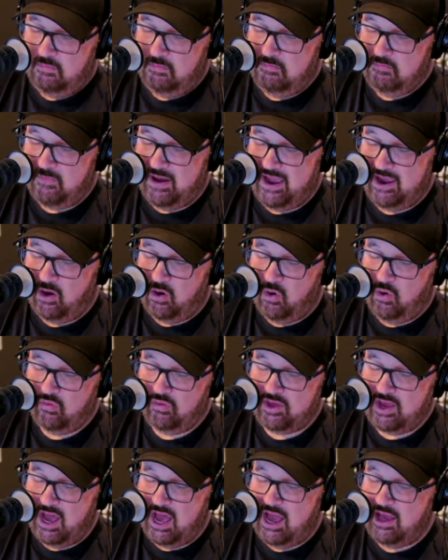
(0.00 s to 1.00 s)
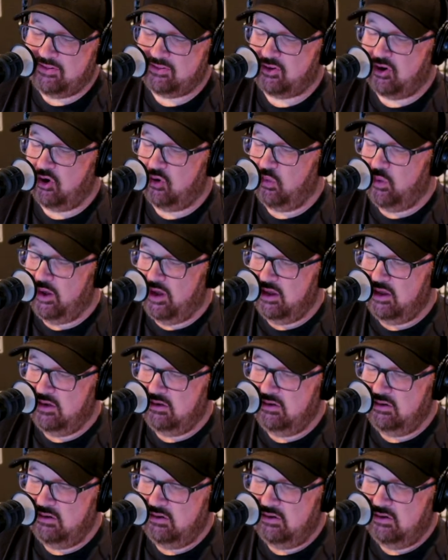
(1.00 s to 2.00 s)
My only Oscar
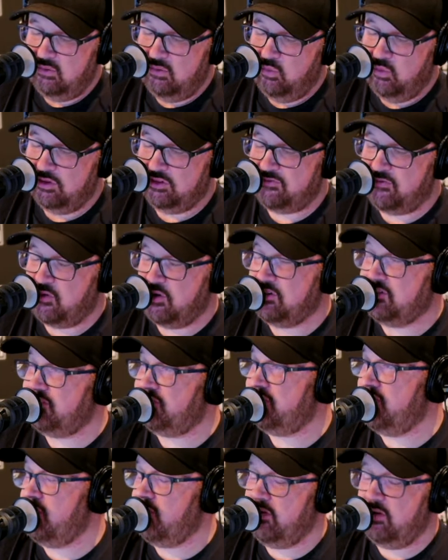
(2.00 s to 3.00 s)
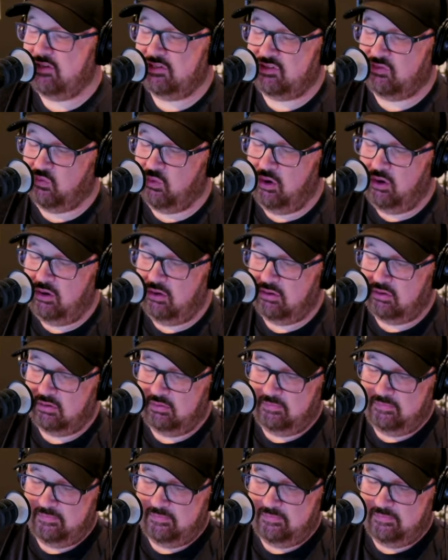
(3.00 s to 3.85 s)
win was for a serious role.